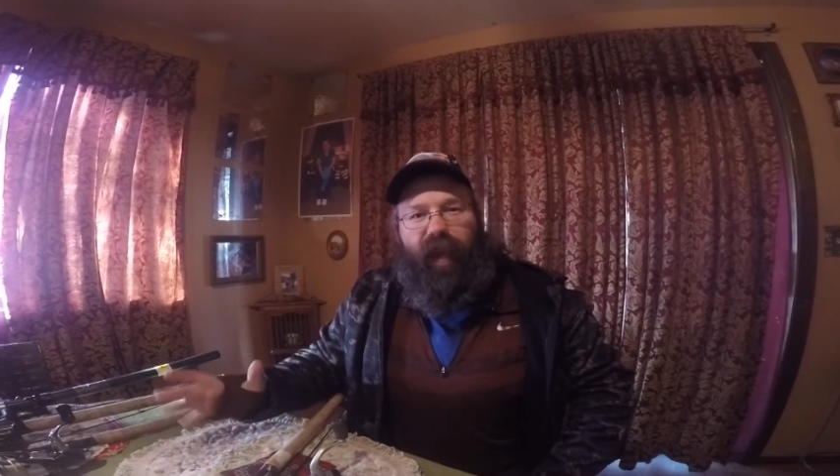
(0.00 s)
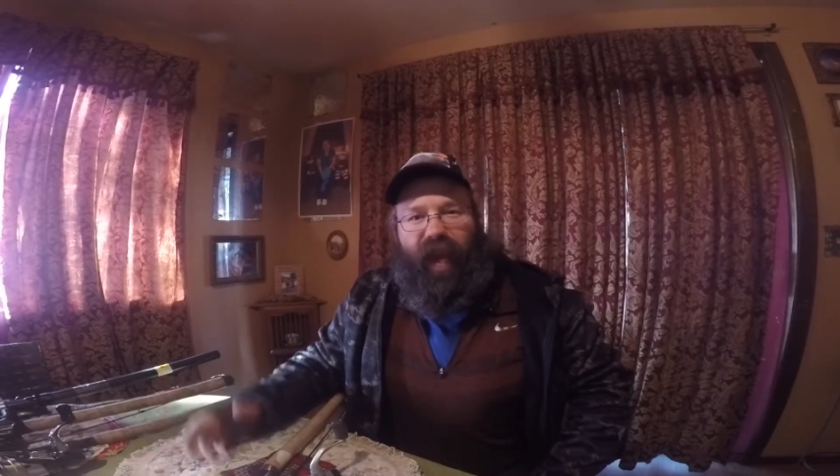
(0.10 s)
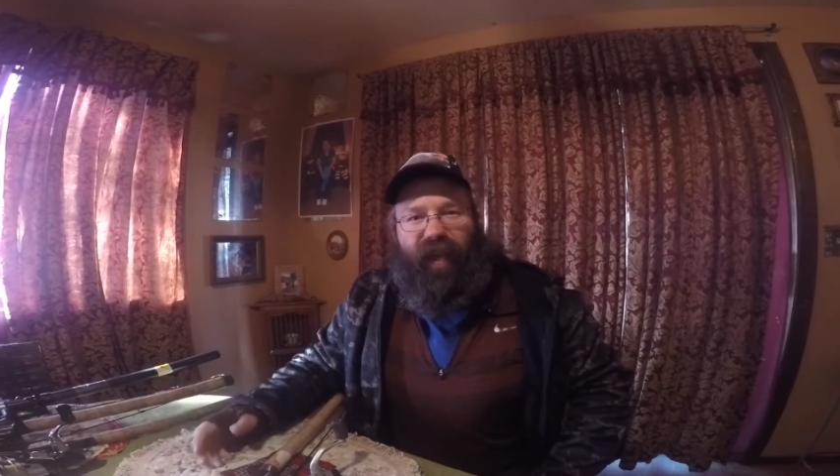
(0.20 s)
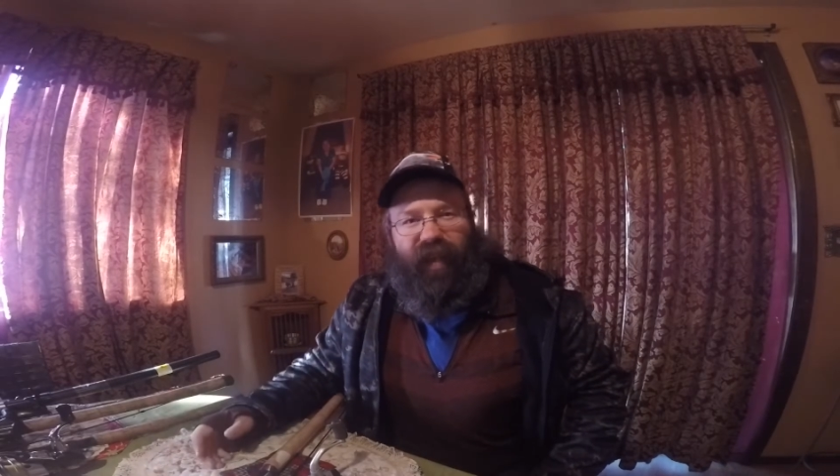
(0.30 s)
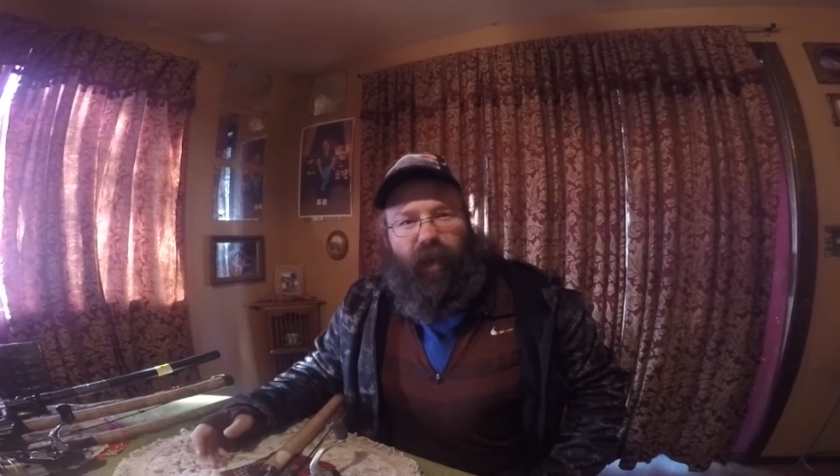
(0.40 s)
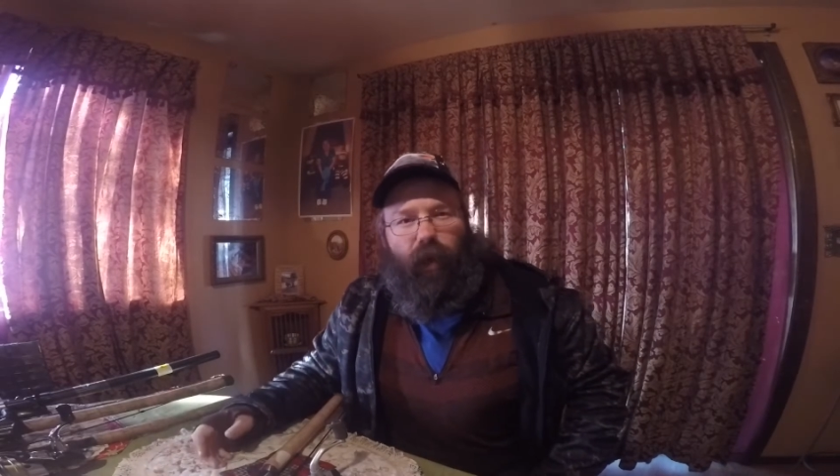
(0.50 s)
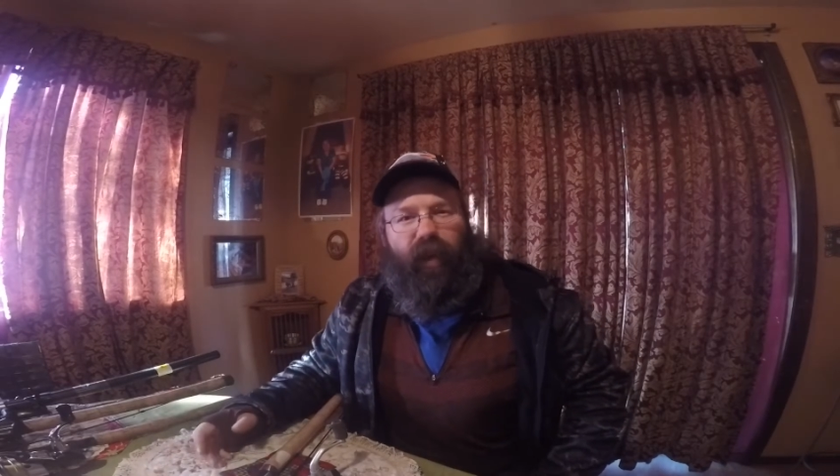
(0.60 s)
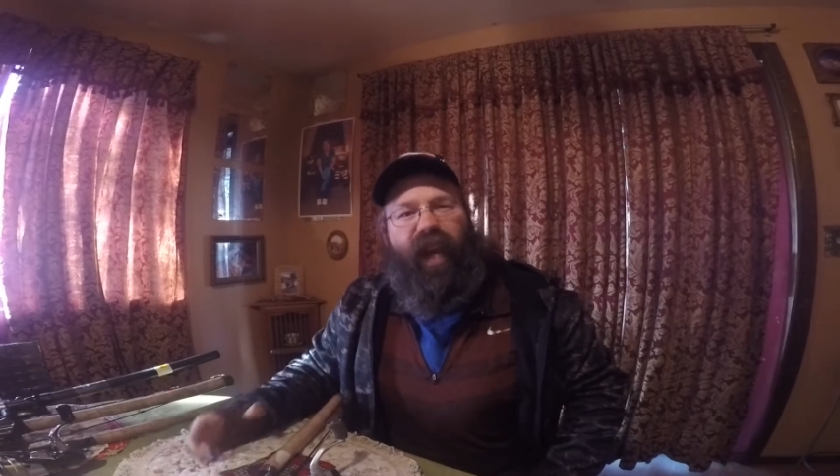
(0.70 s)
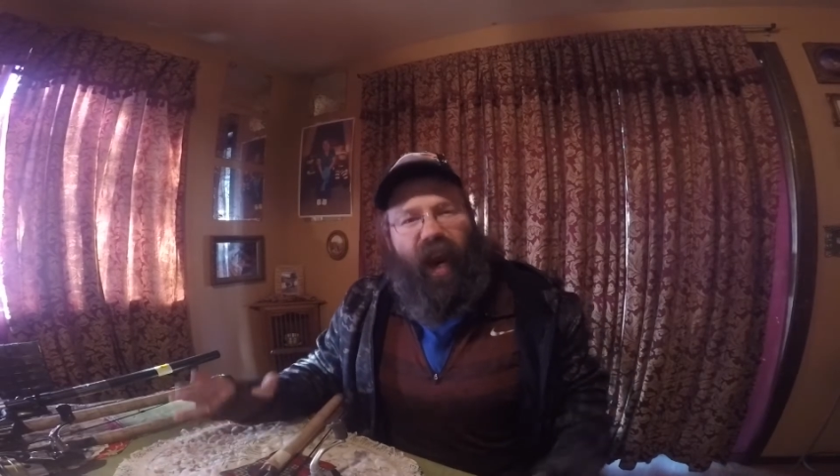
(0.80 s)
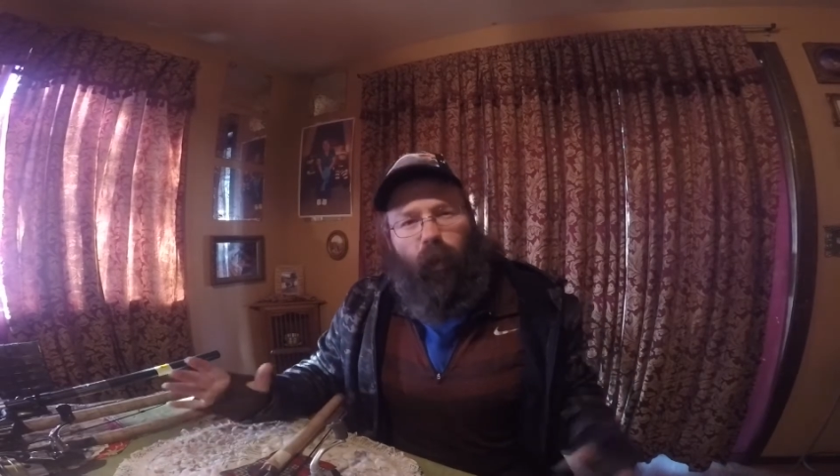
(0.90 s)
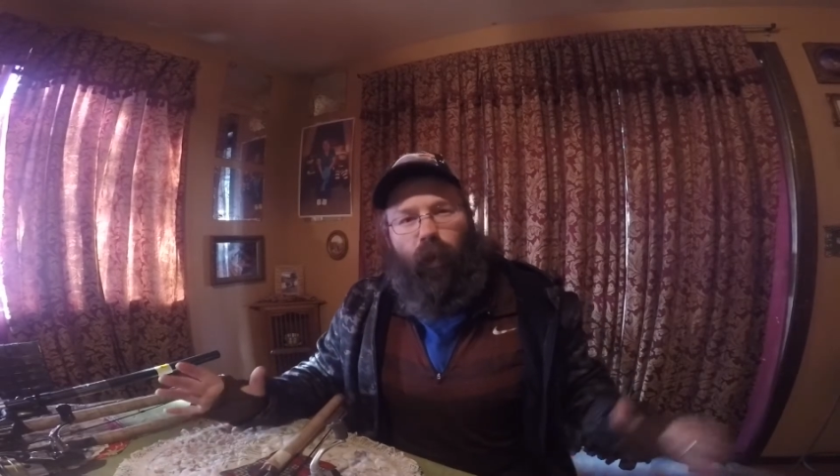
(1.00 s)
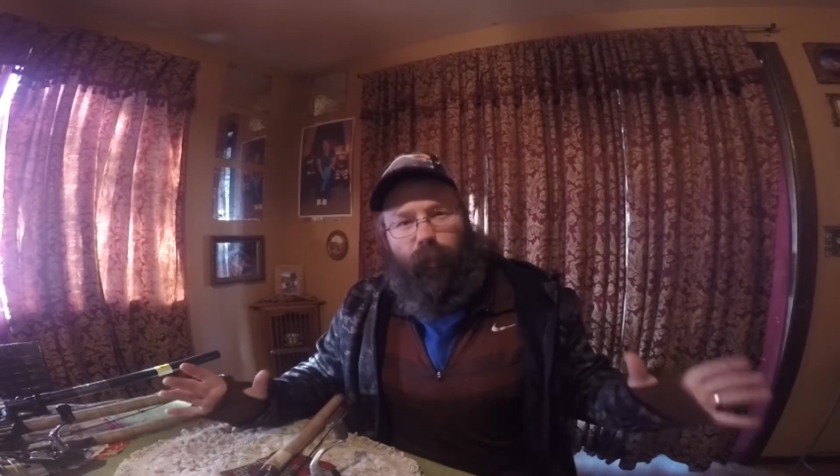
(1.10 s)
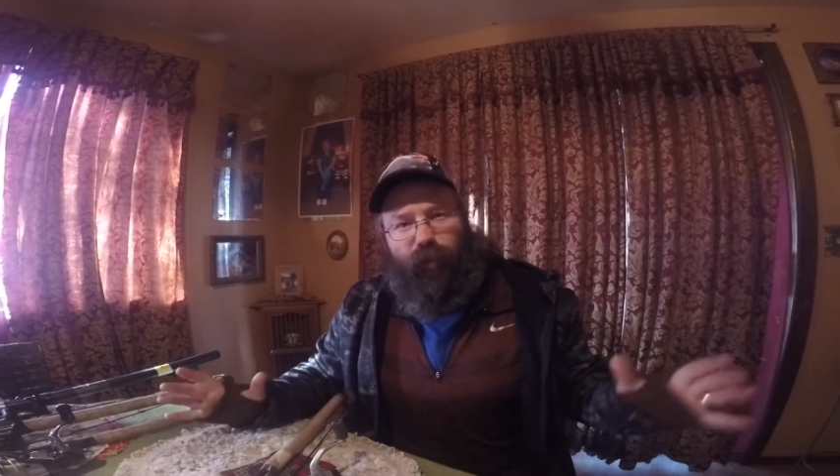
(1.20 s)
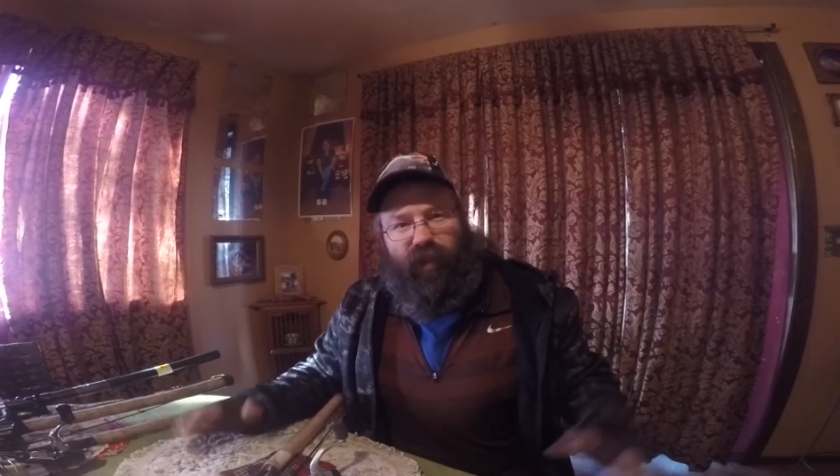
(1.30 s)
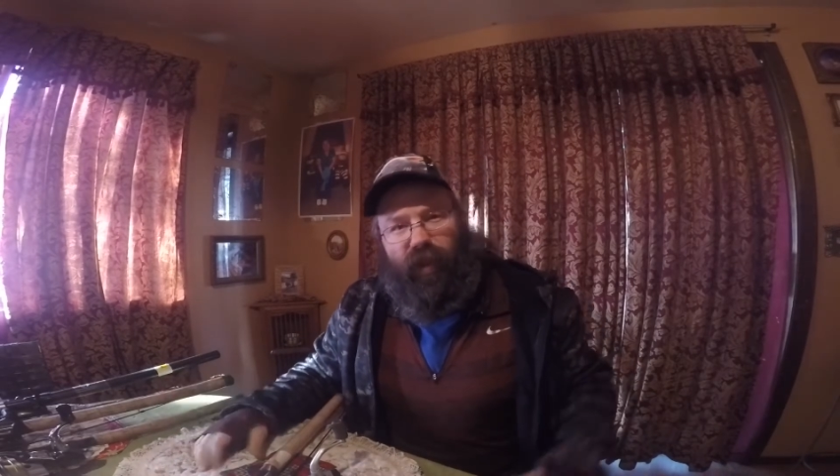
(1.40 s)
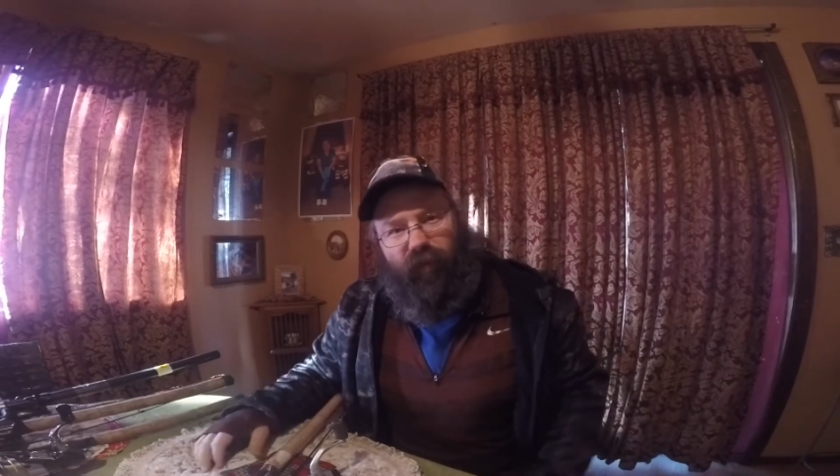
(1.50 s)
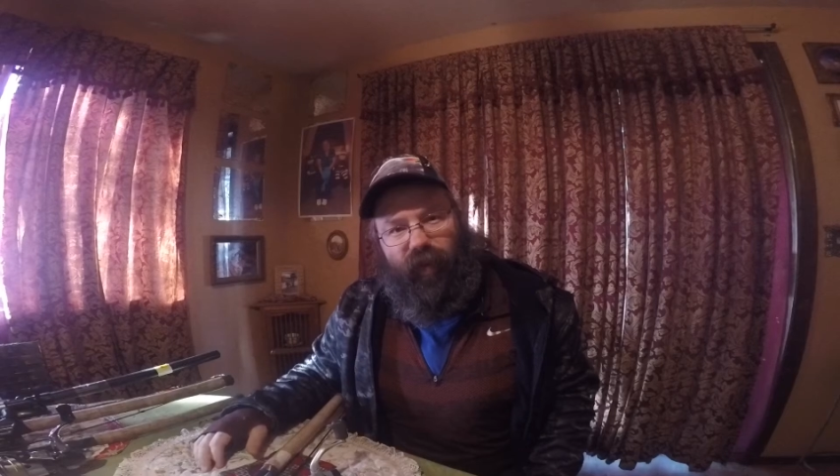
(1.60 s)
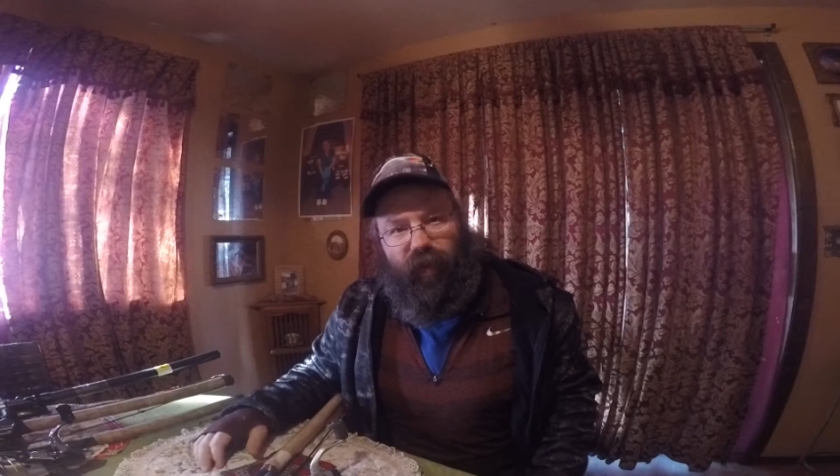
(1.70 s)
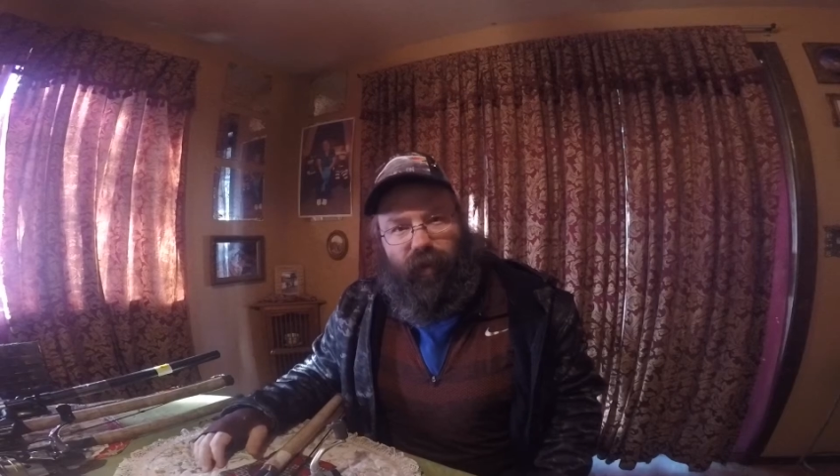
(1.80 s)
lasts that long, you kind of want to preserve it.